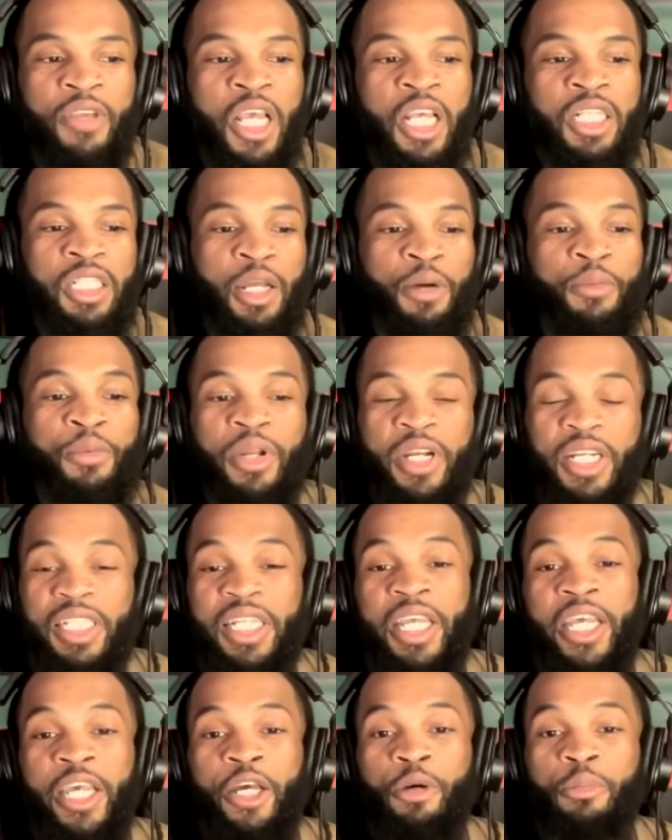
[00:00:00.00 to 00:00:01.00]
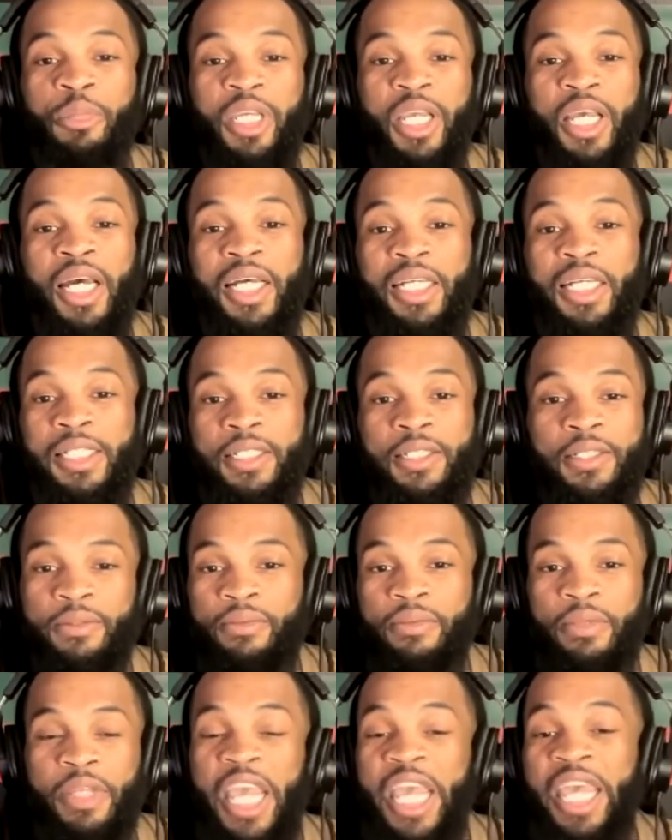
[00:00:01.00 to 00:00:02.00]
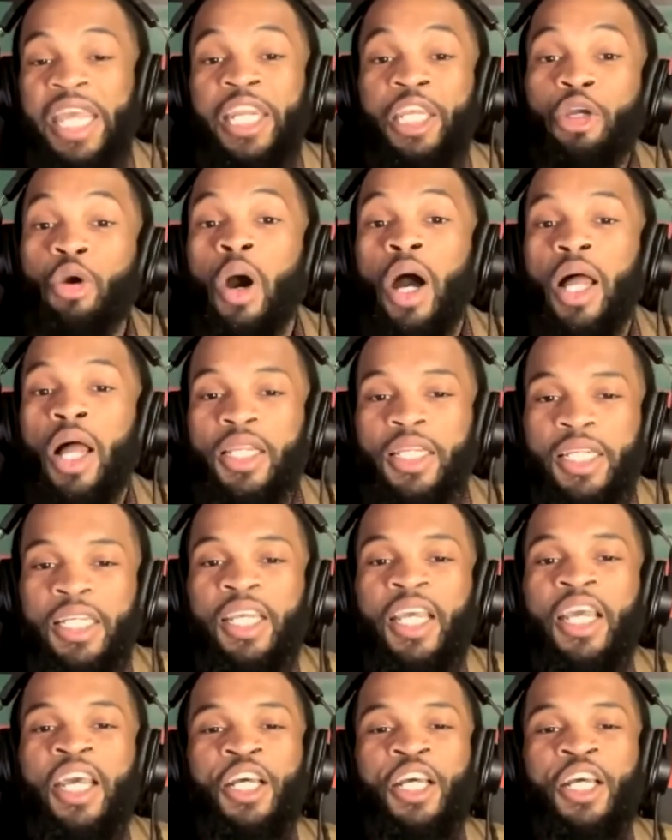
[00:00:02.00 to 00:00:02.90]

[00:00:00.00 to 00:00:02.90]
someone is held because inequality.